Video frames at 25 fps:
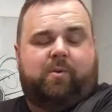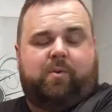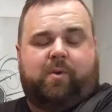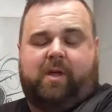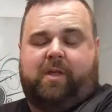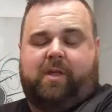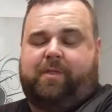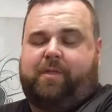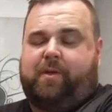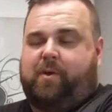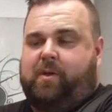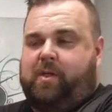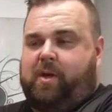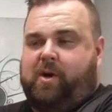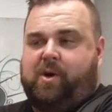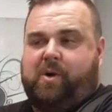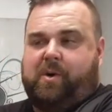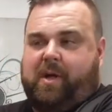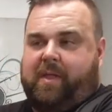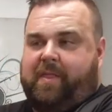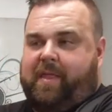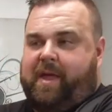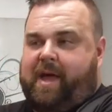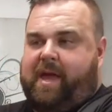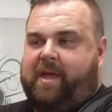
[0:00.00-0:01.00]
we're going to throw a logo
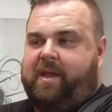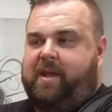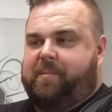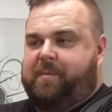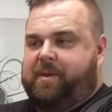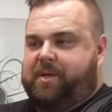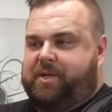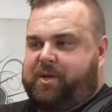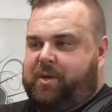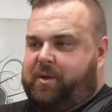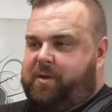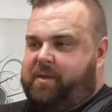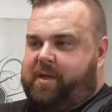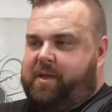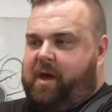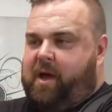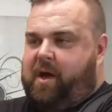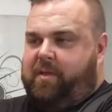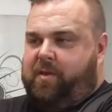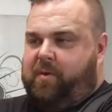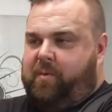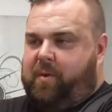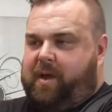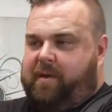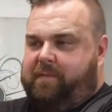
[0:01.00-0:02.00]
on that, and I'm going to show you the
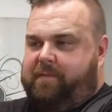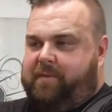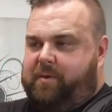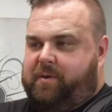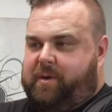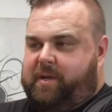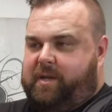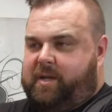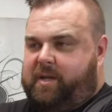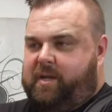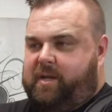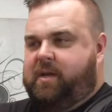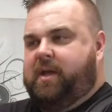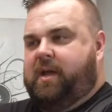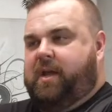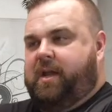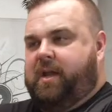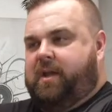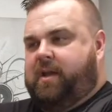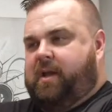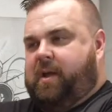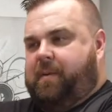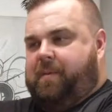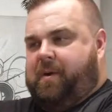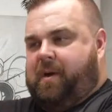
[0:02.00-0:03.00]
other way of doing it,
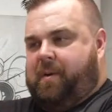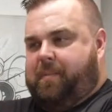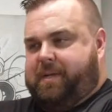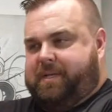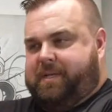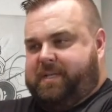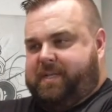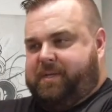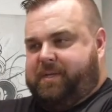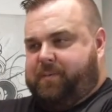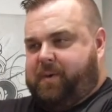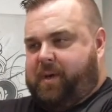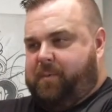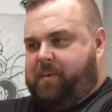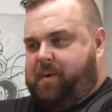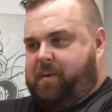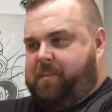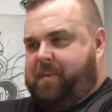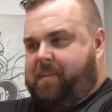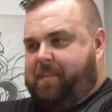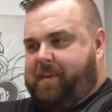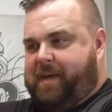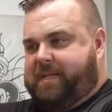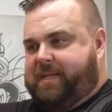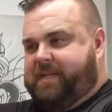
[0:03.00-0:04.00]
and I promise this way won't
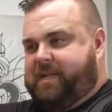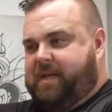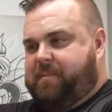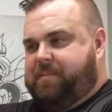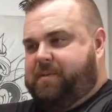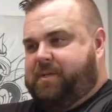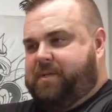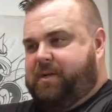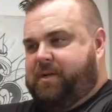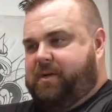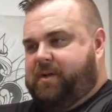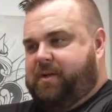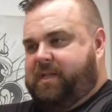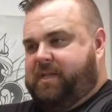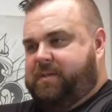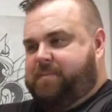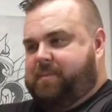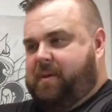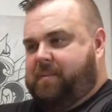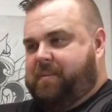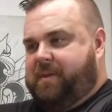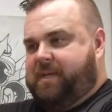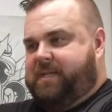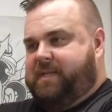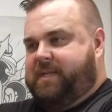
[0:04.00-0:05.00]
be messed up, so you'll at least be
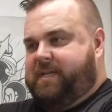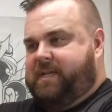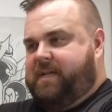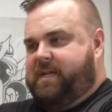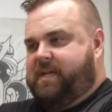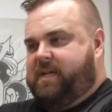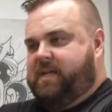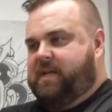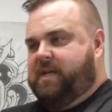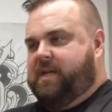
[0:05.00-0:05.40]
able to see it.